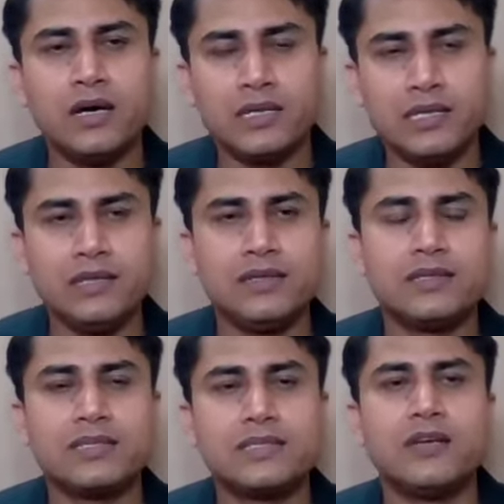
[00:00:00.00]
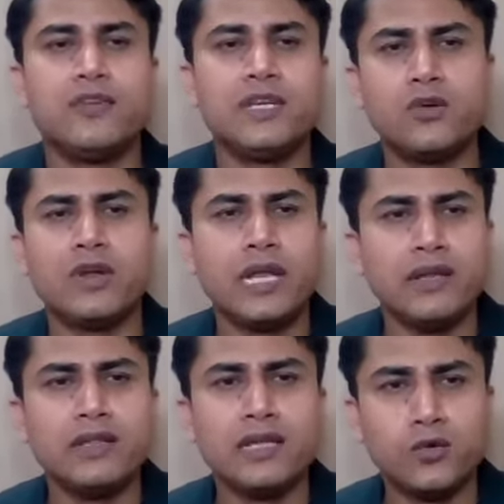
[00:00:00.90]
either the service or
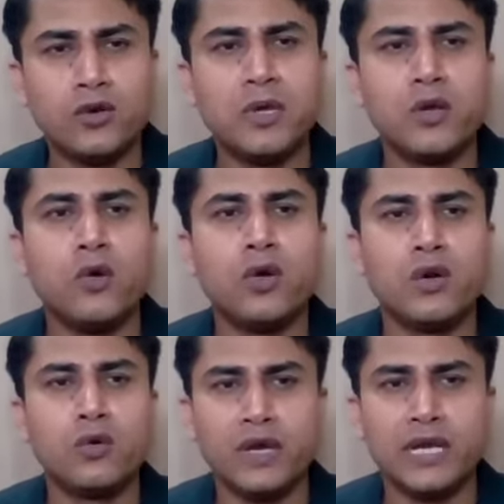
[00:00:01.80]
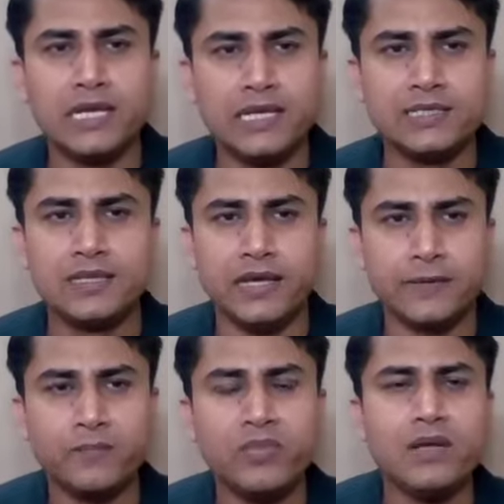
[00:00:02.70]
anything could be rolled out quite easily,
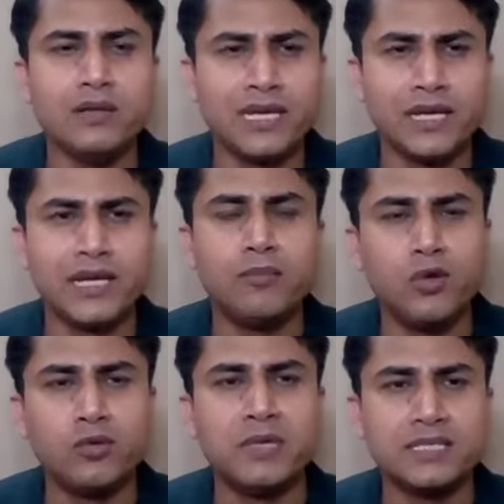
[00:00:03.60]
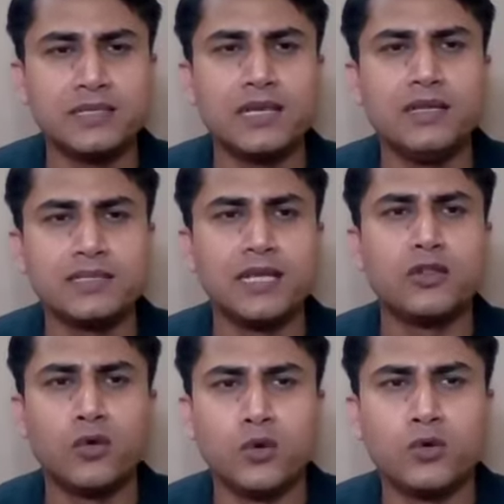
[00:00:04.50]
they are able to basically sail
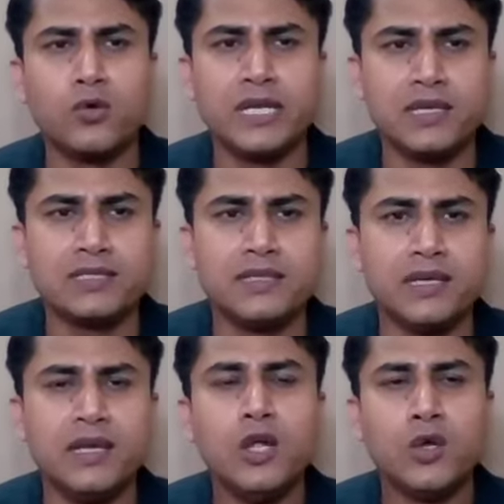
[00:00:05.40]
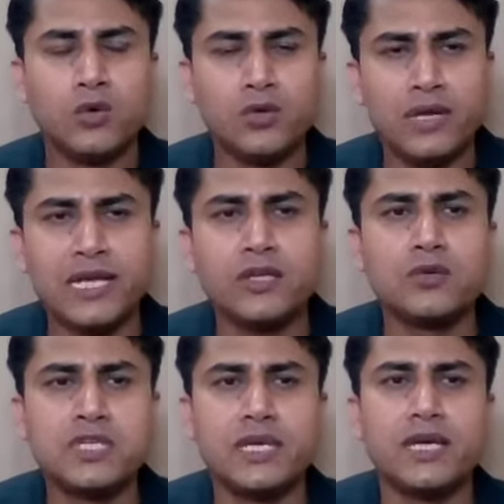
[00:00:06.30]
through quite easily. Would you like to
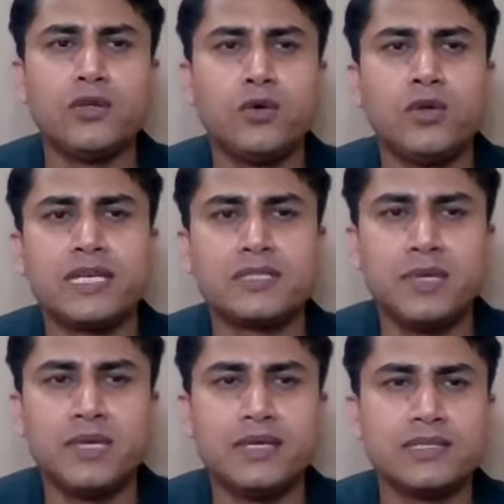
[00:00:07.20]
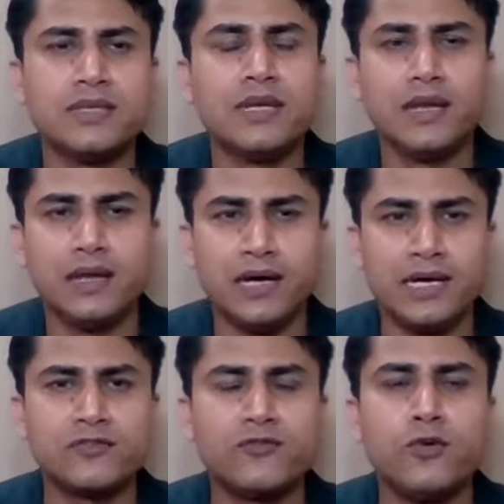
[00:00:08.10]
share your experience in
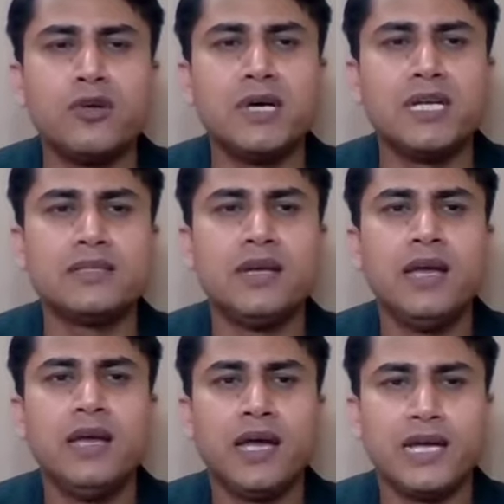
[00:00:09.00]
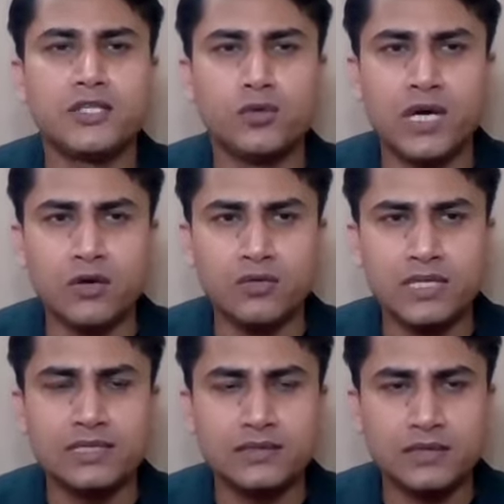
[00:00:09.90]
last 4 months as to how
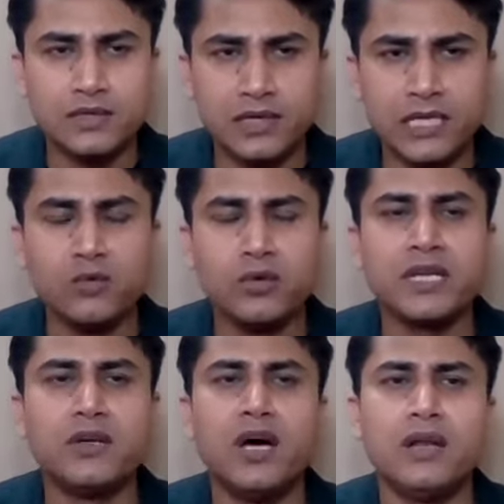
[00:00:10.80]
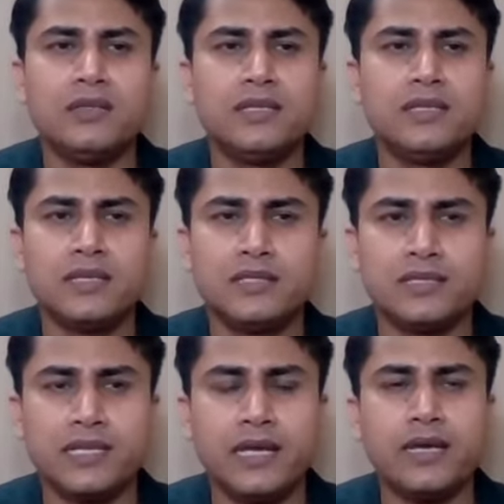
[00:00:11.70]
these new technologies such
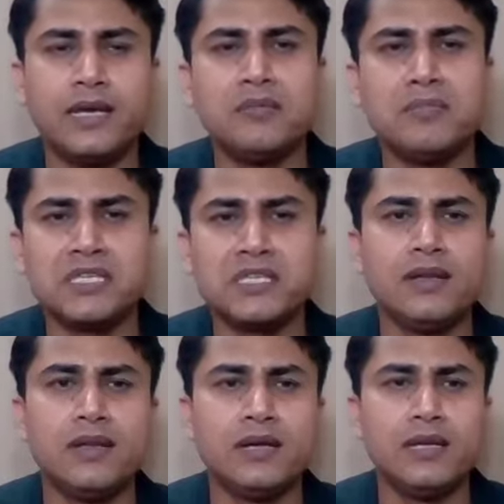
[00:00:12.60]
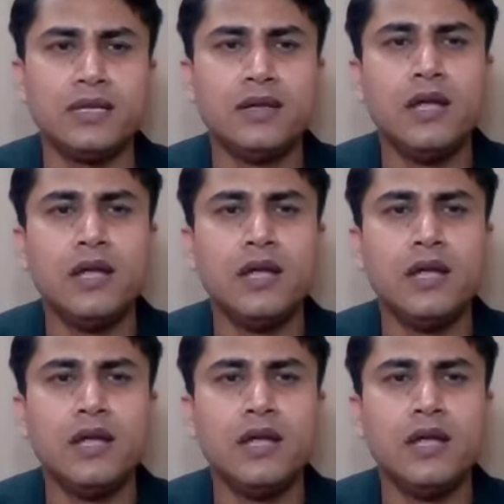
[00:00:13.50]
as AI, machine learning,